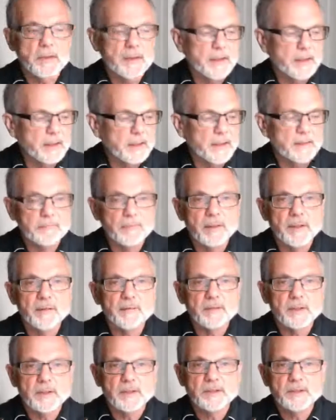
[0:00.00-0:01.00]
and I believe
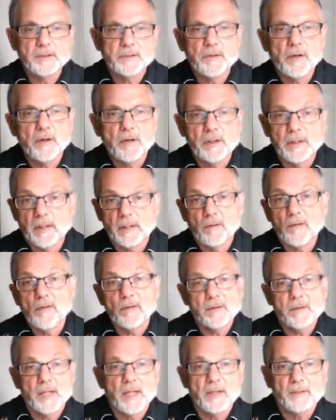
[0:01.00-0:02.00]
in it strongly at all
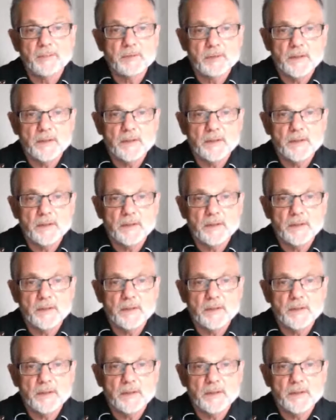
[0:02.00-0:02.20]
times,